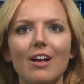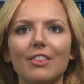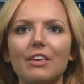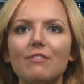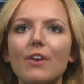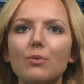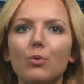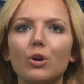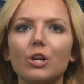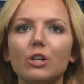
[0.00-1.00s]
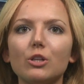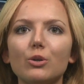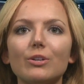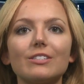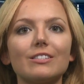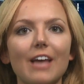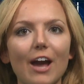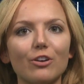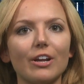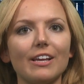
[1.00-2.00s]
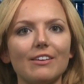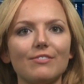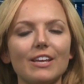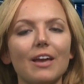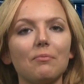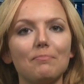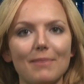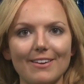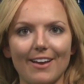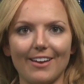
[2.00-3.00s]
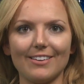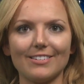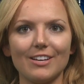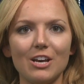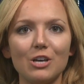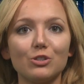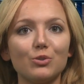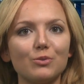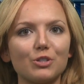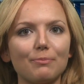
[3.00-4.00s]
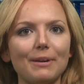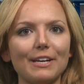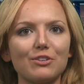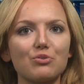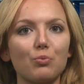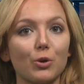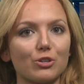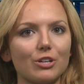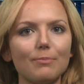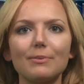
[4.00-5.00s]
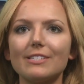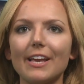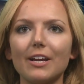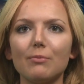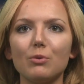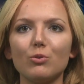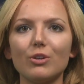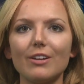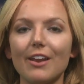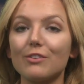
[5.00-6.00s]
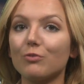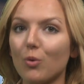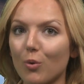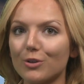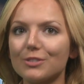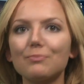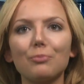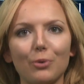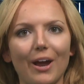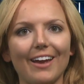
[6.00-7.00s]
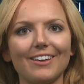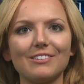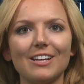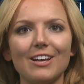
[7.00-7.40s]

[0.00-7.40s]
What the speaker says: The event will conclude Saturday evening at midnight. Students are meeting to worship, take communion, and of course, pray.